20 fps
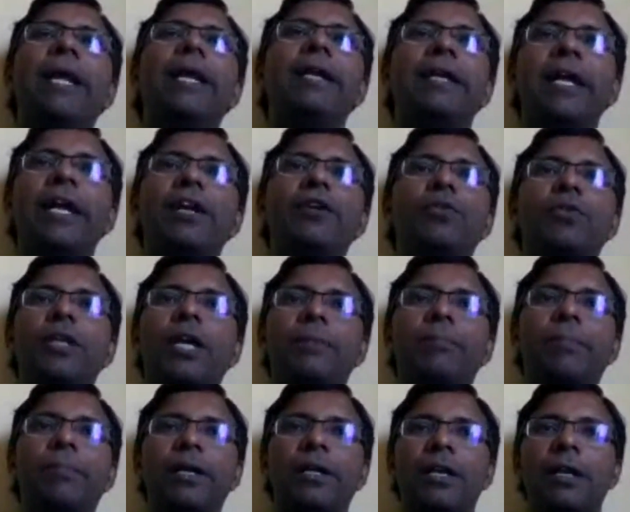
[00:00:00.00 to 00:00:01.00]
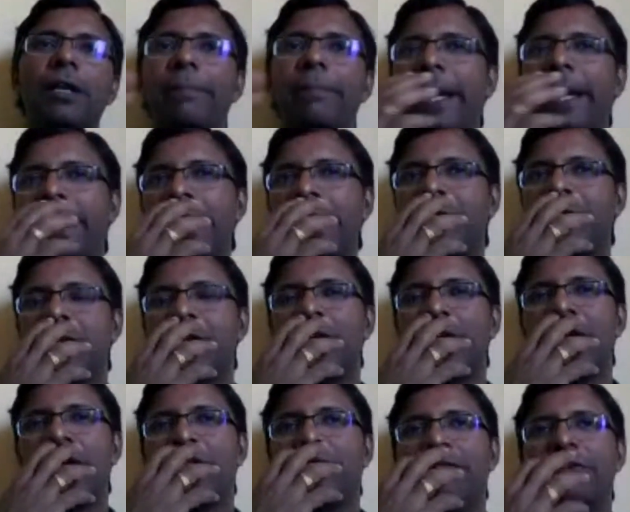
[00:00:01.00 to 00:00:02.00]
which means if there is an active
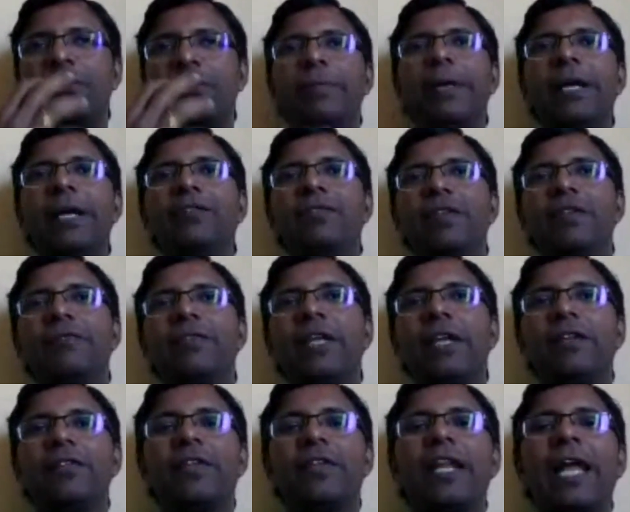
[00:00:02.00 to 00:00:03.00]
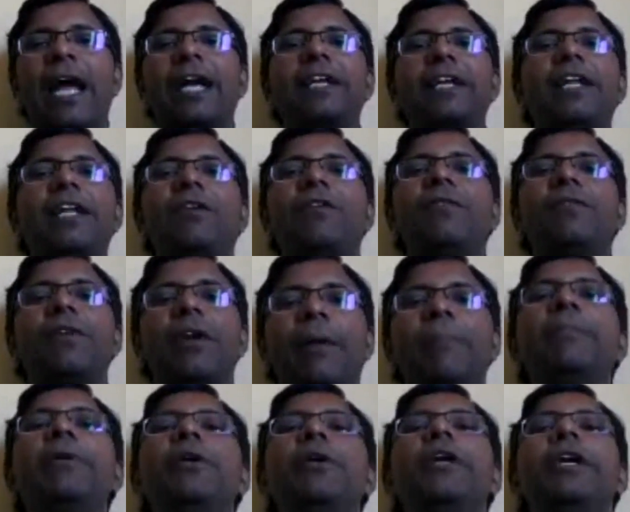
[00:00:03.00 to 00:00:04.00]
community which is working on the
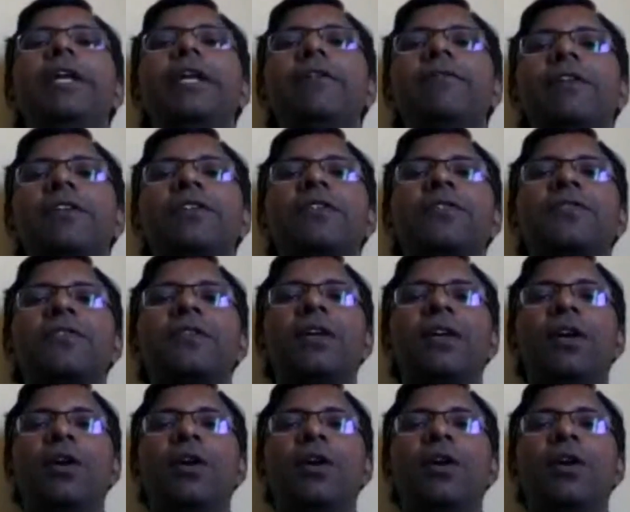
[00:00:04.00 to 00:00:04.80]
particular package,